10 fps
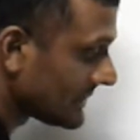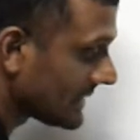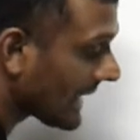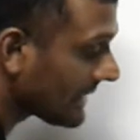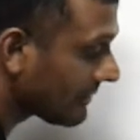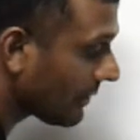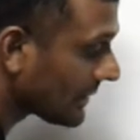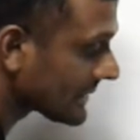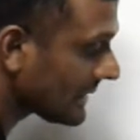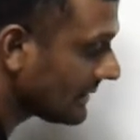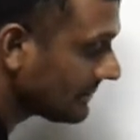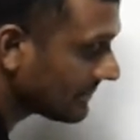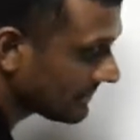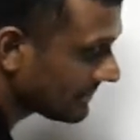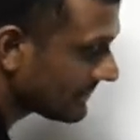9 4s are
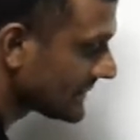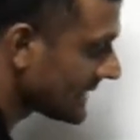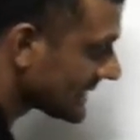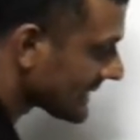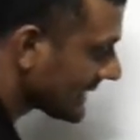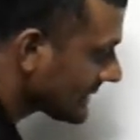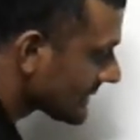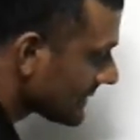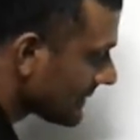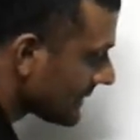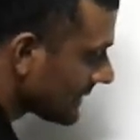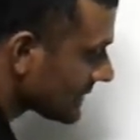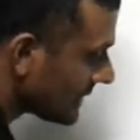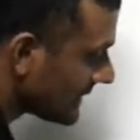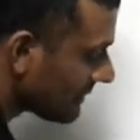36.
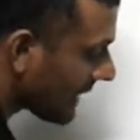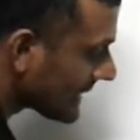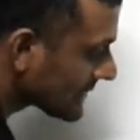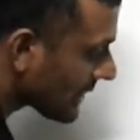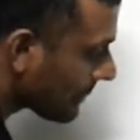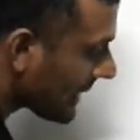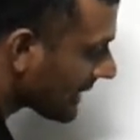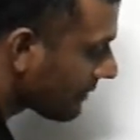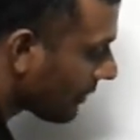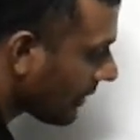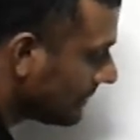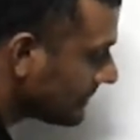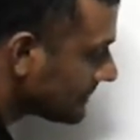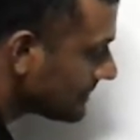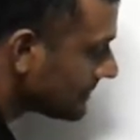So divide the top by 4,
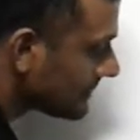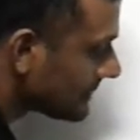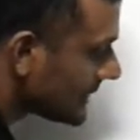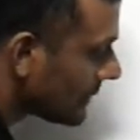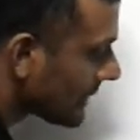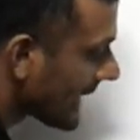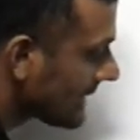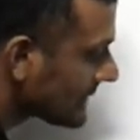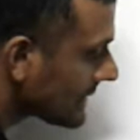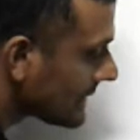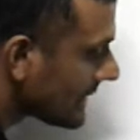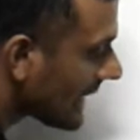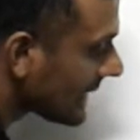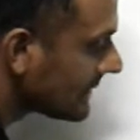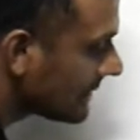you will get
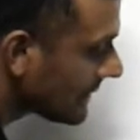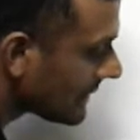9.